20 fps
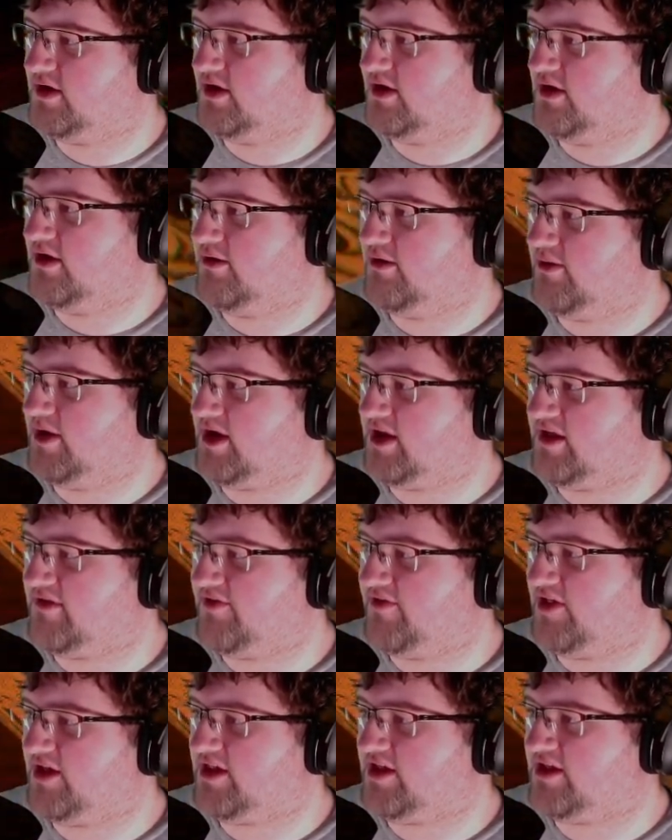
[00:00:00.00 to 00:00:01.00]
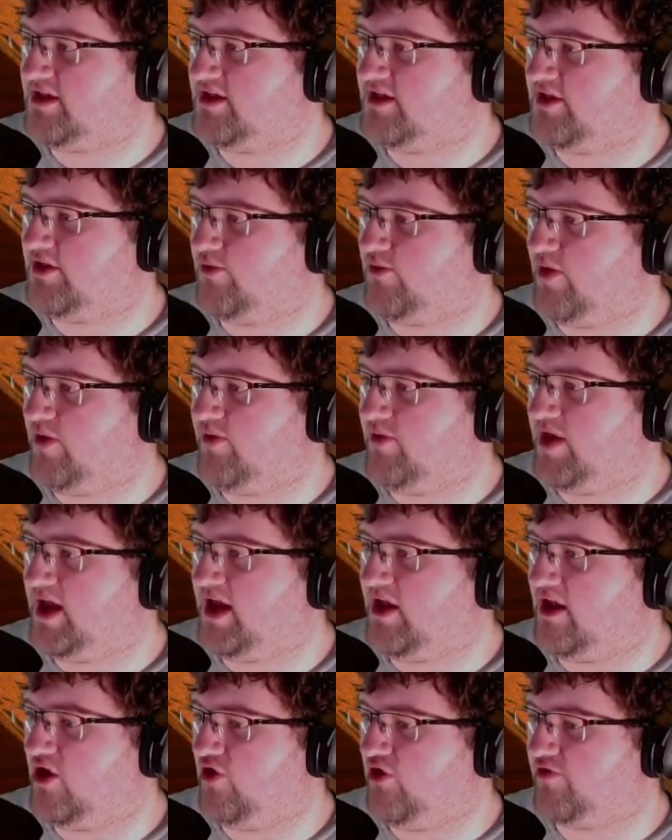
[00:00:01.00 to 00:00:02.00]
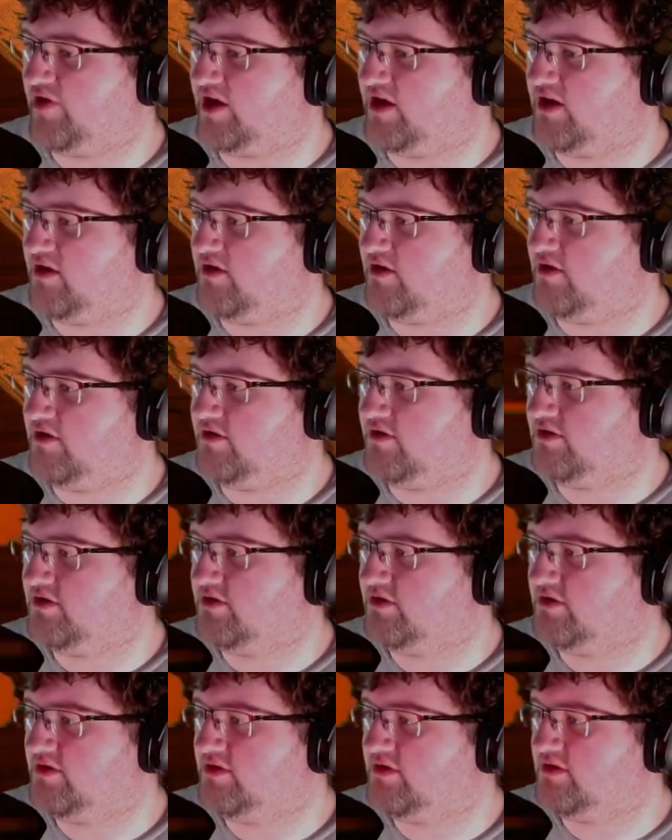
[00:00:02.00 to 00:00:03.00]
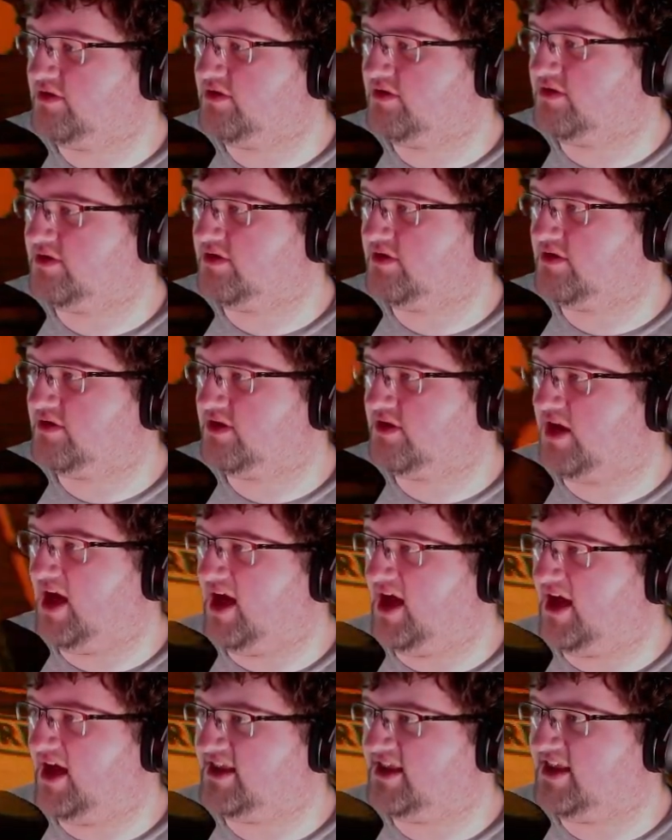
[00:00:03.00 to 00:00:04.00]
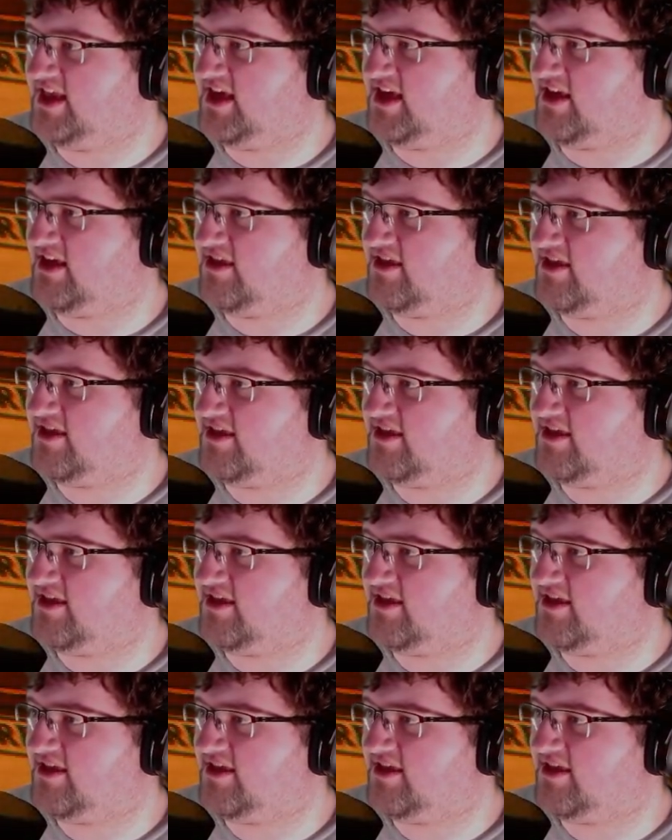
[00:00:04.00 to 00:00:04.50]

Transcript: Because I feel like this is the way we get overkill teeth.